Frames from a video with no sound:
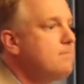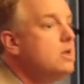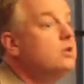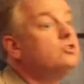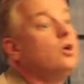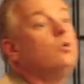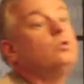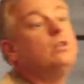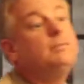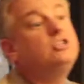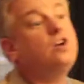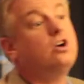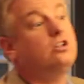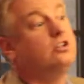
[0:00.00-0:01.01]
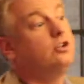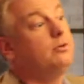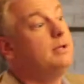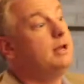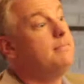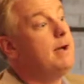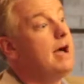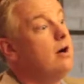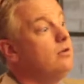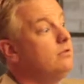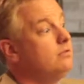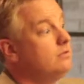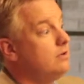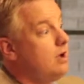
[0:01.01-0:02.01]
so let me talk a little bit
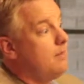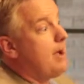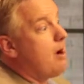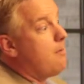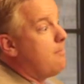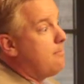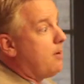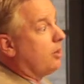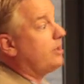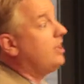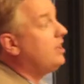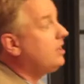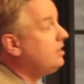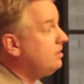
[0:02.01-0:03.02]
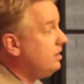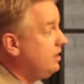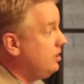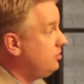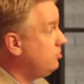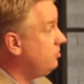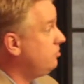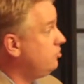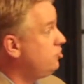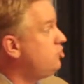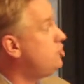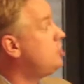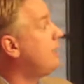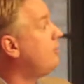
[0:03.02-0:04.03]
about marketing in
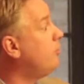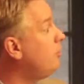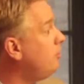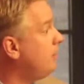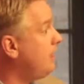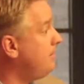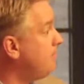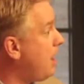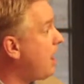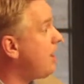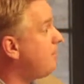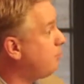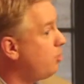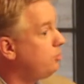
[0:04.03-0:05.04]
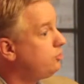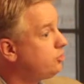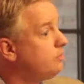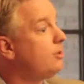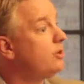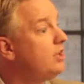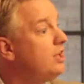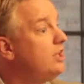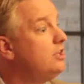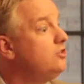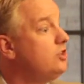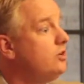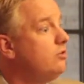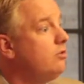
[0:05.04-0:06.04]
general and my approach to marketing in
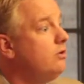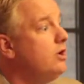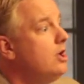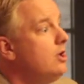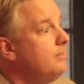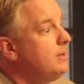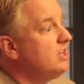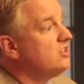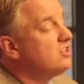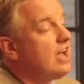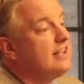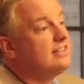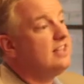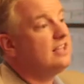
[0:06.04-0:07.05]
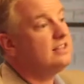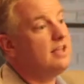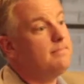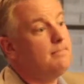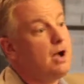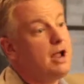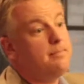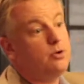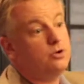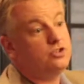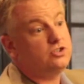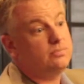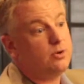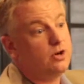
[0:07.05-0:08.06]
general, because I think that my approach
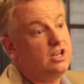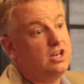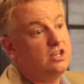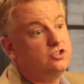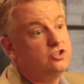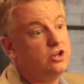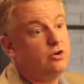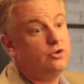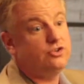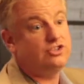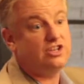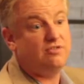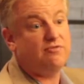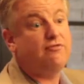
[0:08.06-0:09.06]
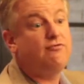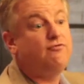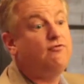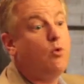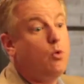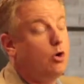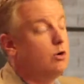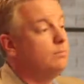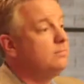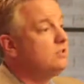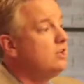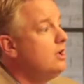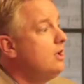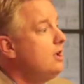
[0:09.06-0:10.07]
to marketing in general is informed
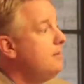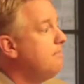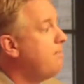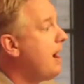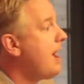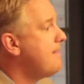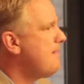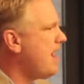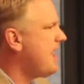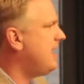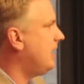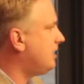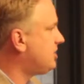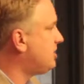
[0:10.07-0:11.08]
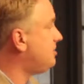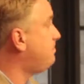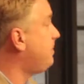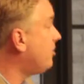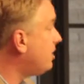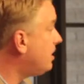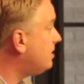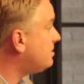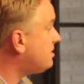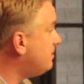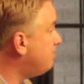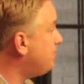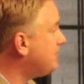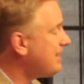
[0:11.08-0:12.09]
by my experience in
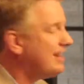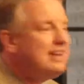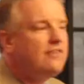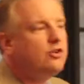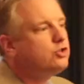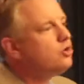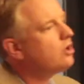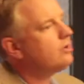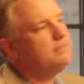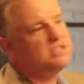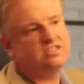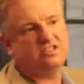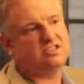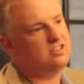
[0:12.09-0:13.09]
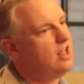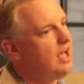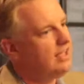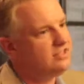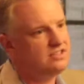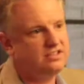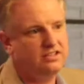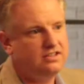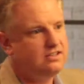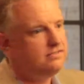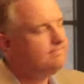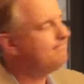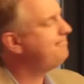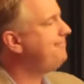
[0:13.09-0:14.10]
business. I never took a business class.
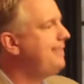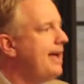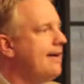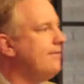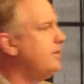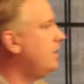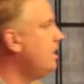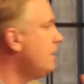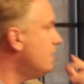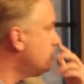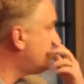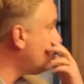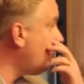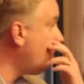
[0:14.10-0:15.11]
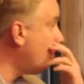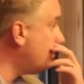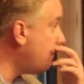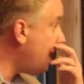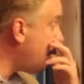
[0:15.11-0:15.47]
Never. So my